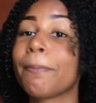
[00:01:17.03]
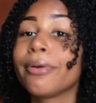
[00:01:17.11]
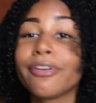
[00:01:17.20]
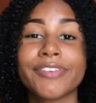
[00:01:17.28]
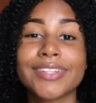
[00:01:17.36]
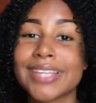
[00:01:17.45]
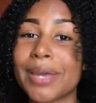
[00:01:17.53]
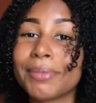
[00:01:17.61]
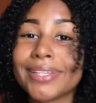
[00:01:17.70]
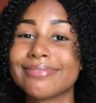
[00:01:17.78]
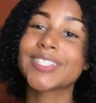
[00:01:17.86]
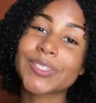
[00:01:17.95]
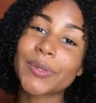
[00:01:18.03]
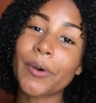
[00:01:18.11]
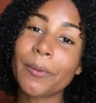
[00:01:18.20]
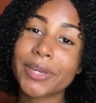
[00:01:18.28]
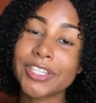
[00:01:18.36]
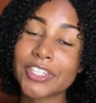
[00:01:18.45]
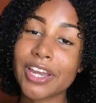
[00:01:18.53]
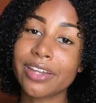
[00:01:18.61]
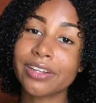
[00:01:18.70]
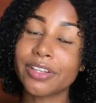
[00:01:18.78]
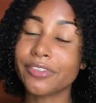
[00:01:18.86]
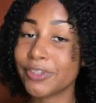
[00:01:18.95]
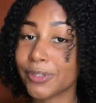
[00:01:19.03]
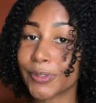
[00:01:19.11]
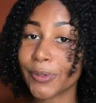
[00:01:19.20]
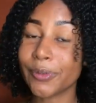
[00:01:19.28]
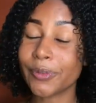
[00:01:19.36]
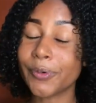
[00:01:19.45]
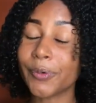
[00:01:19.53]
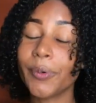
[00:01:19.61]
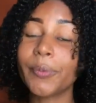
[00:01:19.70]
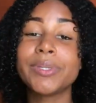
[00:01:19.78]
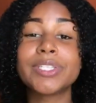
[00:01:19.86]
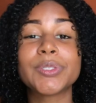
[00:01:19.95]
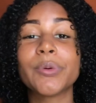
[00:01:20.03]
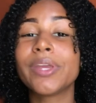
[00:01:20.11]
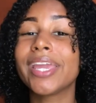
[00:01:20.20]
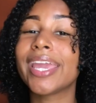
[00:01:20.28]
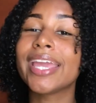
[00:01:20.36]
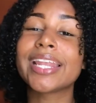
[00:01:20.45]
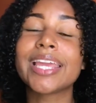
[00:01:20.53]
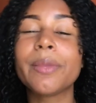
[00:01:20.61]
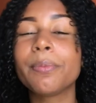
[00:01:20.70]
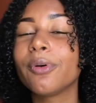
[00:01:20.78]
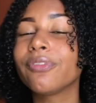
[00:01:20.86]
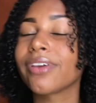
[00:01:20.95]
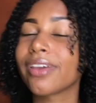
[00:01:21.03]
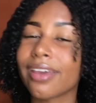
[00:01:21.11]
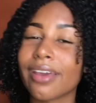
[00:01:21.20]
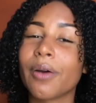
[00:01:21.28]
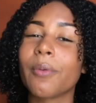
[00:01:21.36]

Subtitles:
Perfect timing. So on my channel, if you don't know, we don't gatekeep over here.